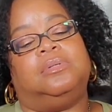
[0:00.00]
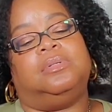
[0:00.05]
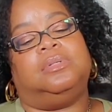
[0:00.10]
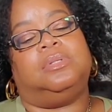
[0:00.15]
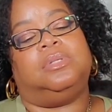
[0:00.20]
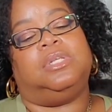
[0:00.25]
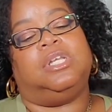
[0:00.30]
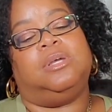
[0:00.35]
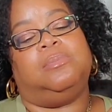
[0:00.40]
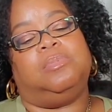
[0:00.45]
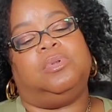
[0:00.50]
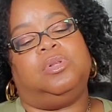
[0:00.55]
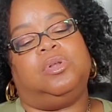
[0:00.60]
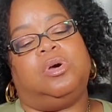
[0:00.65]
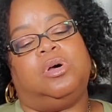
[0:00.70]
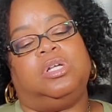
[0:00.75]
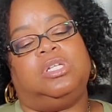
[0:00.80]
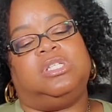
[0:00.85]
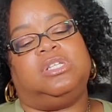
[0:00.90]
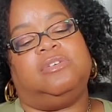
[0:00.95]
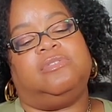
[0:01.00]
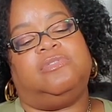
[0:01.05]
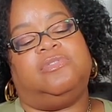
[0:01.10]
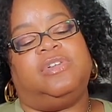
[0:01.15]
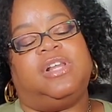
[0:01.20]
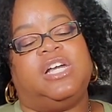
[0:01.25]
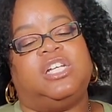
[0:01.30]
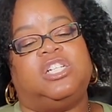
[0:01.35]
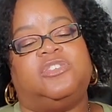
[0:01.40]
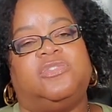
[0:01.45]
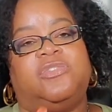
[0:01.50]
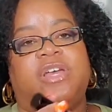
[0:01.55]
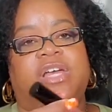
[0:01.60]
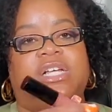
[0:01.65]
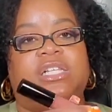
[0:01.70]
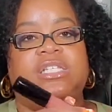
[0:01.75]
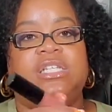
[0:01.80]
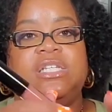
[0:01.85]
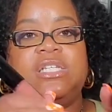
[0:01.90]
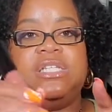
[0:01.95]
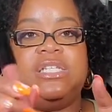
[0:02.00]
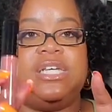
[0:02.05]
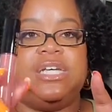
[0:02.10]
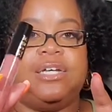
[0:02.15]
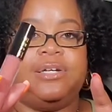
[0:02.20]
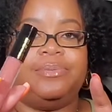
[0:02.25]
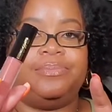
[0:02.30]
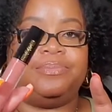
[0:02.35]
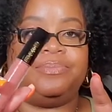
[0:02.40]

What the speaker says: lip gloss and Flesh Fantasy.